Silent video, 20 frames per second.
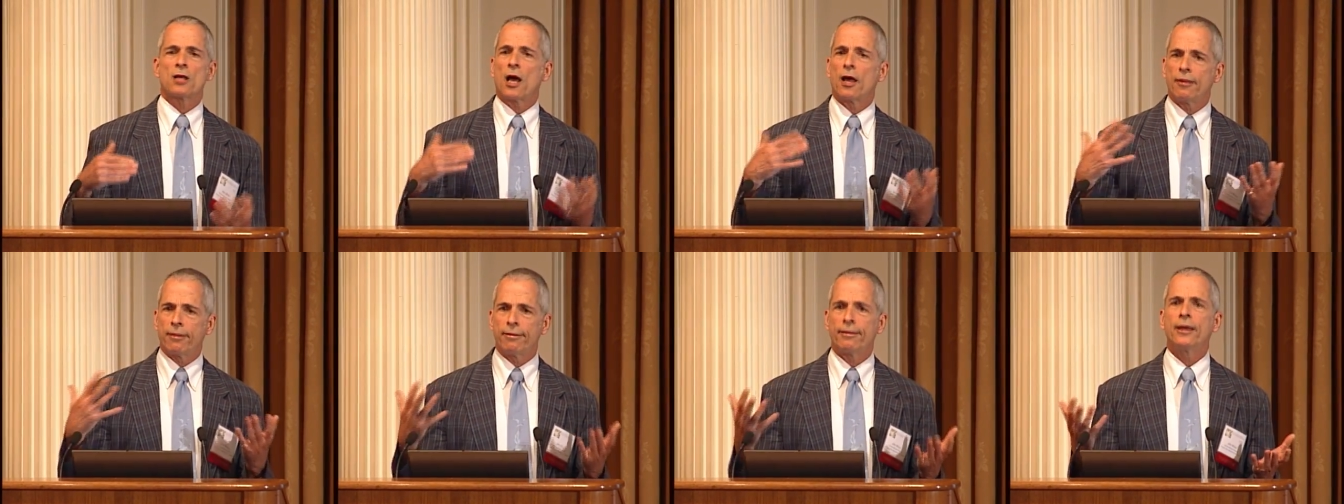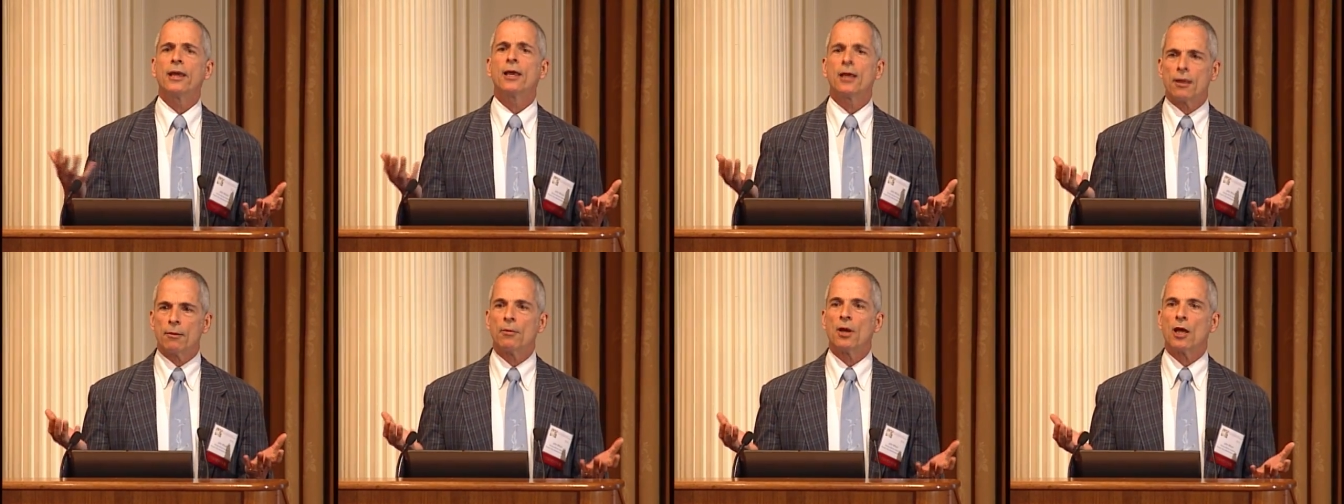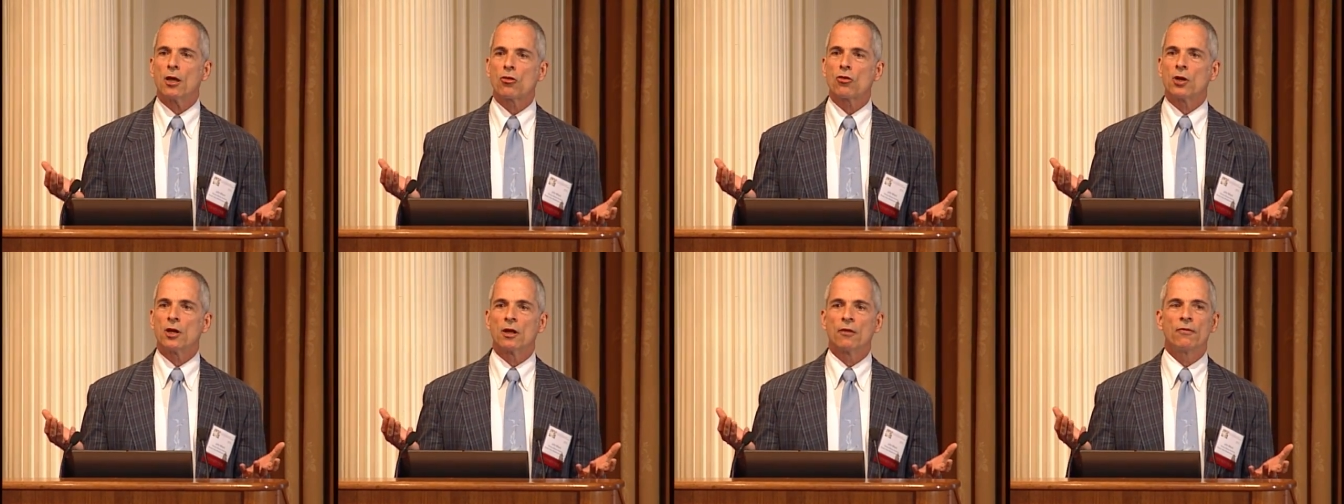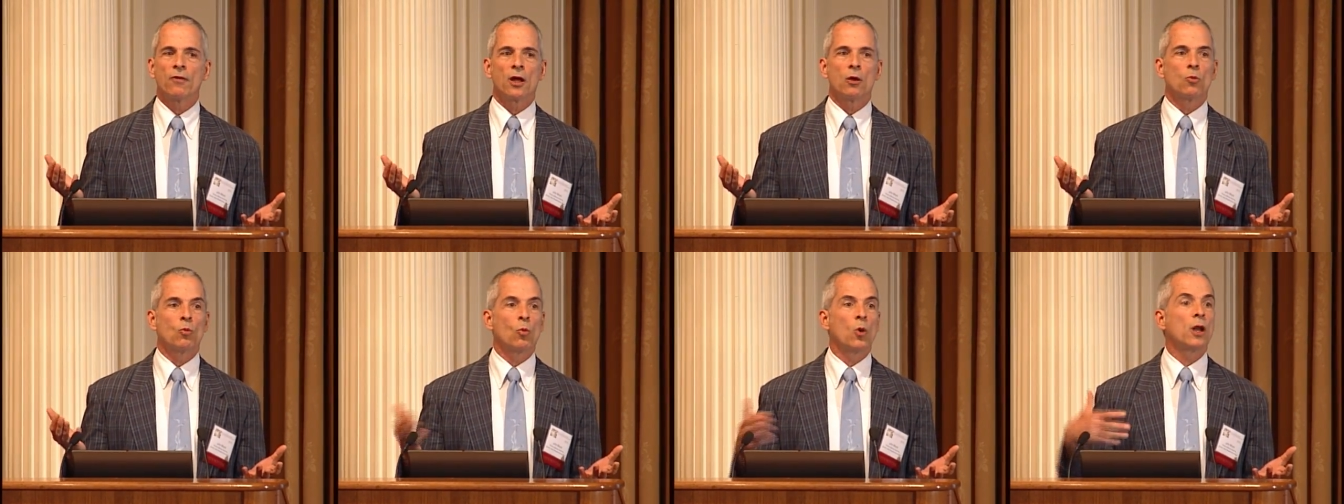I think imagining
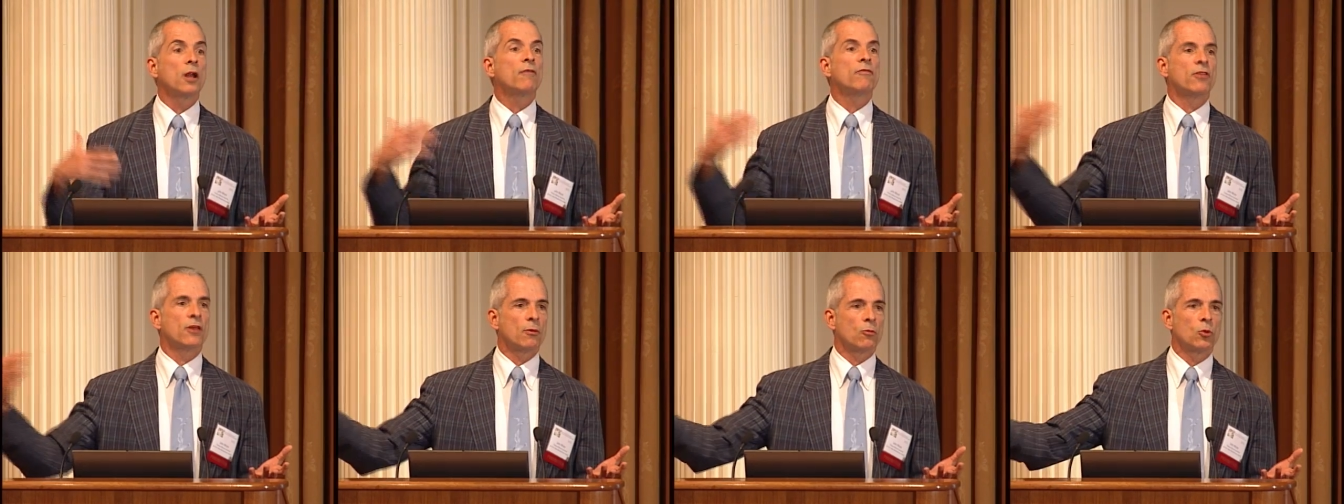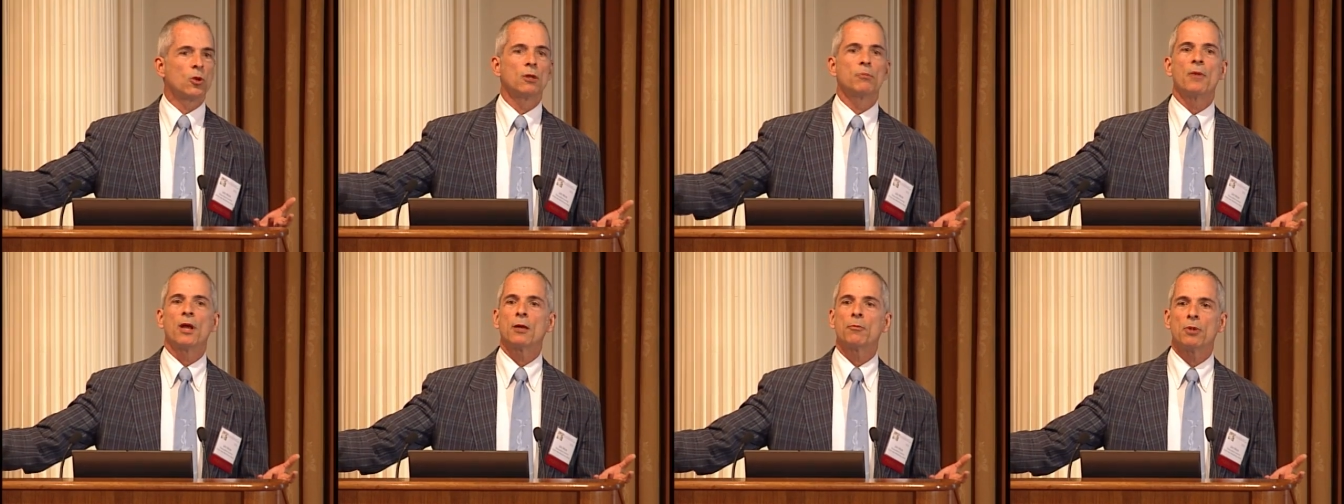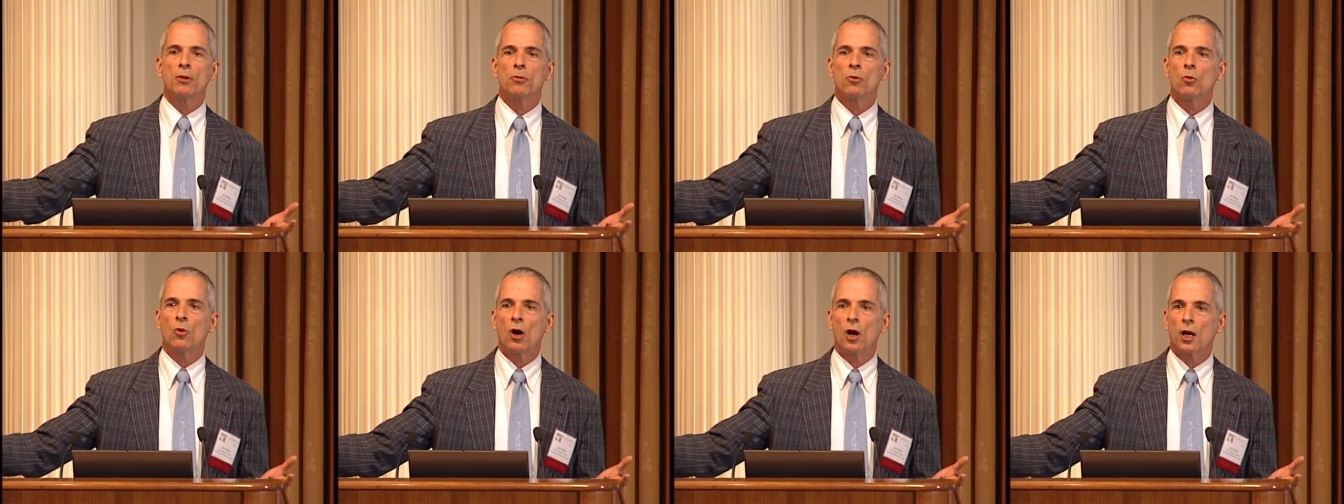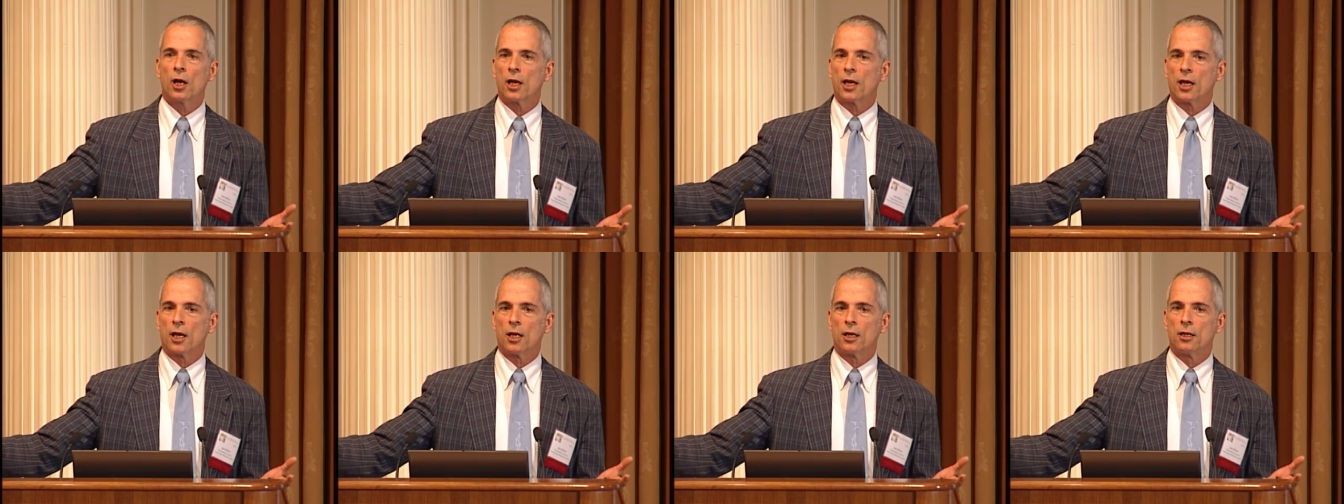that one of them will make people walk
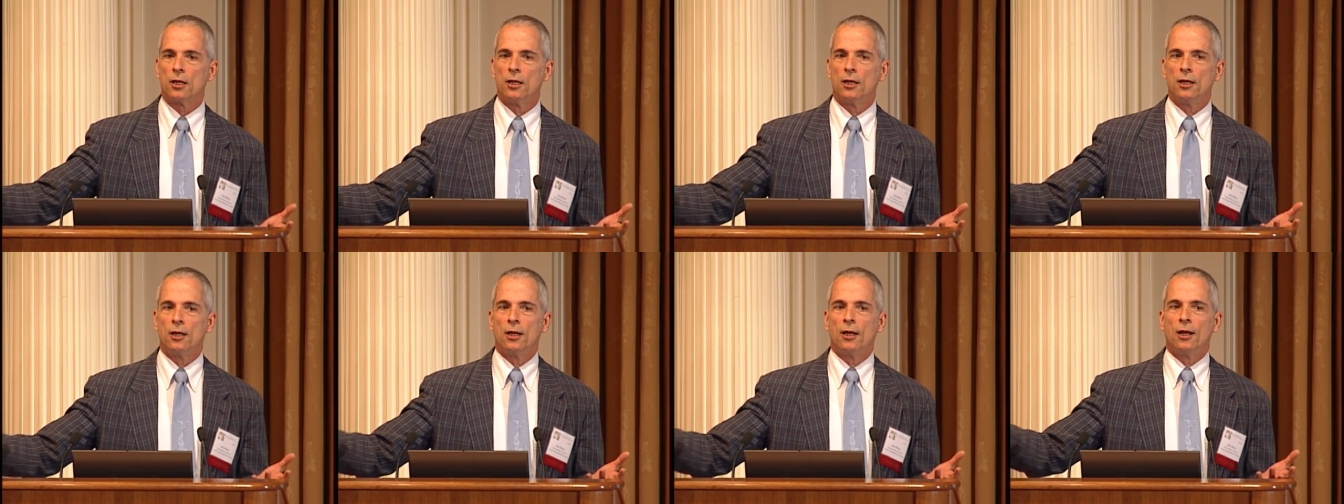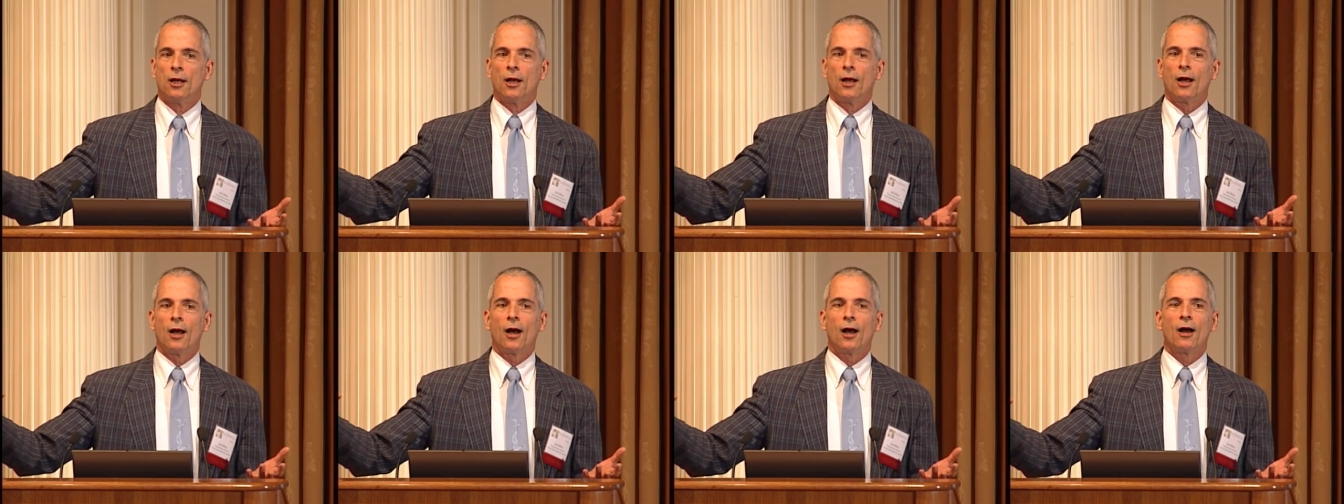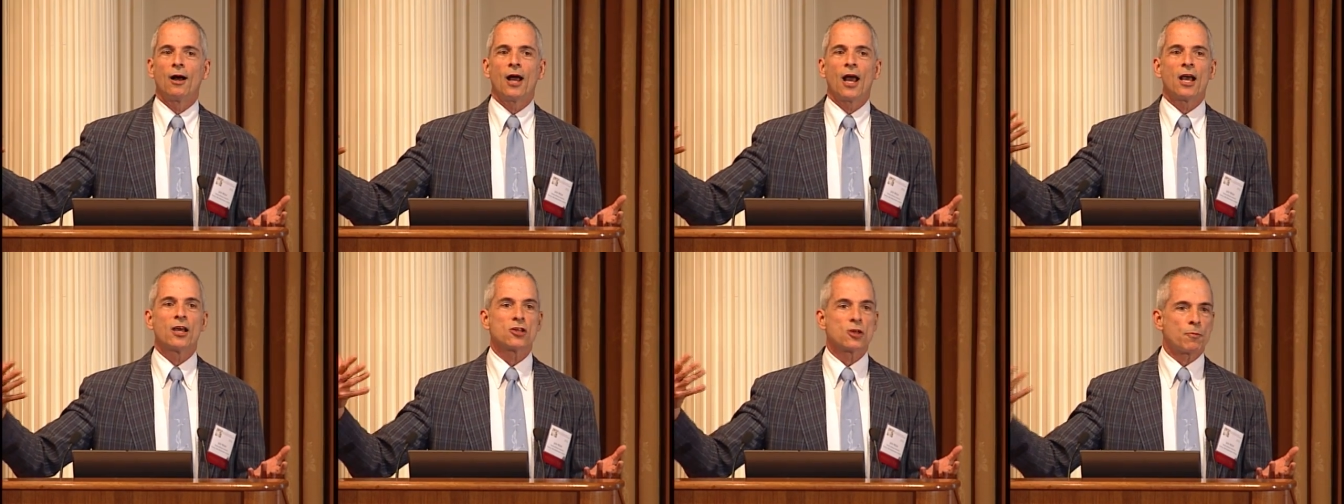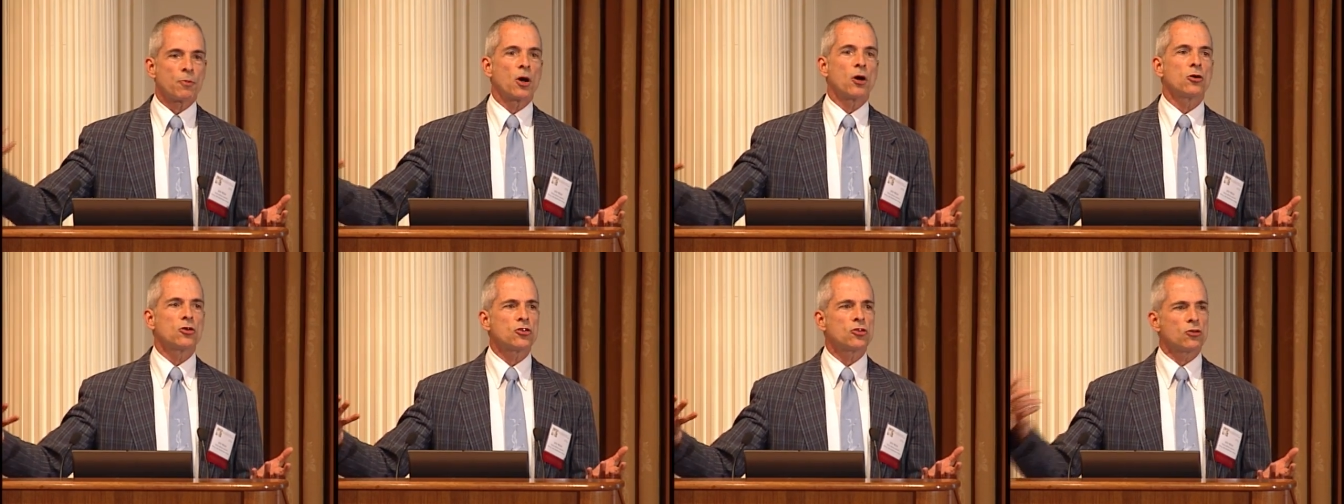again, as
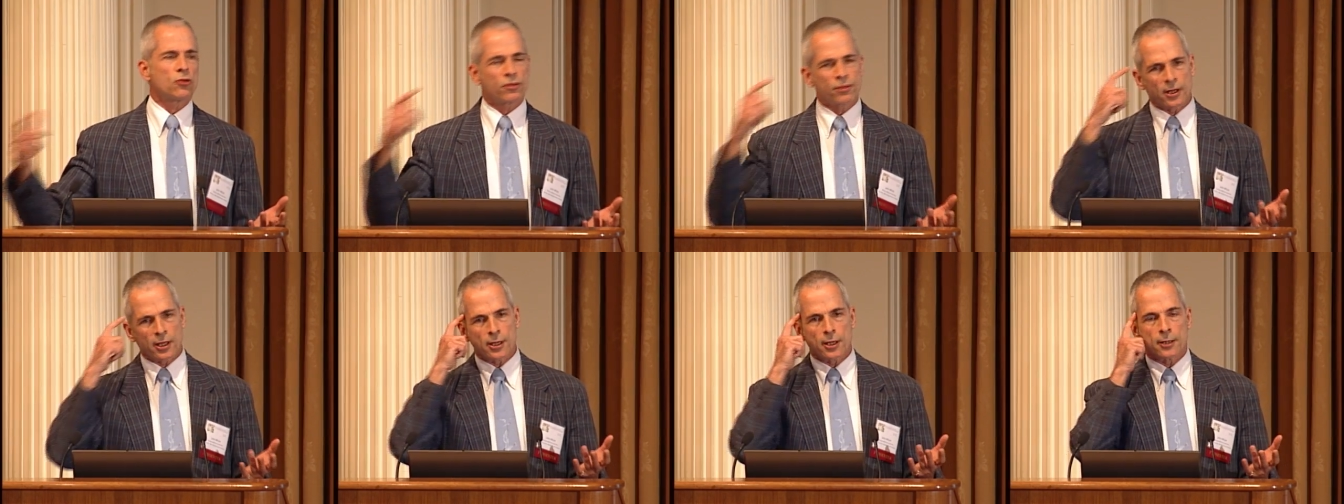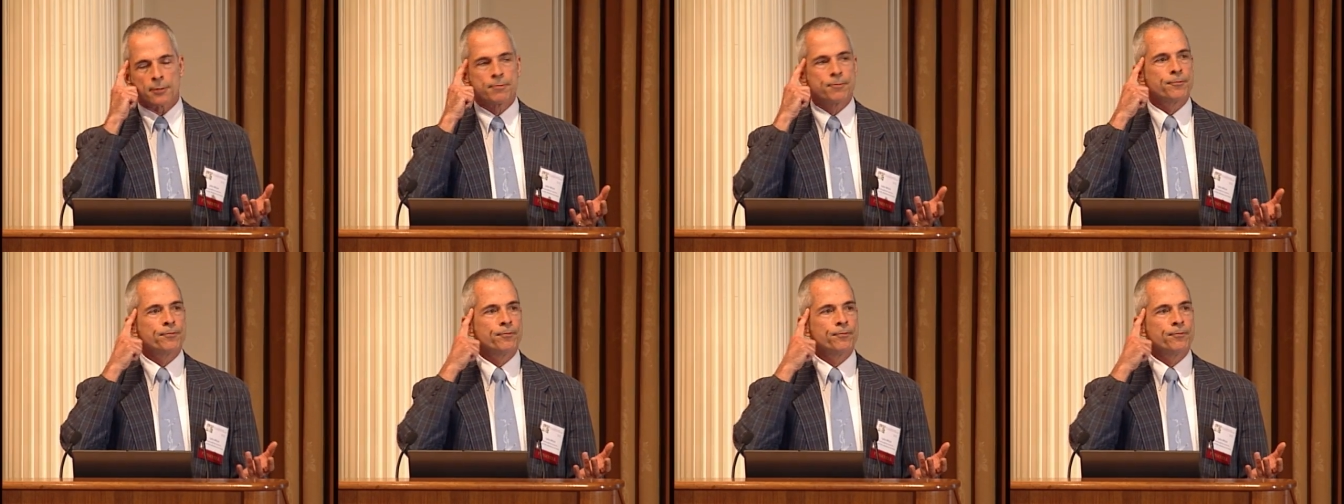opposed to thinking,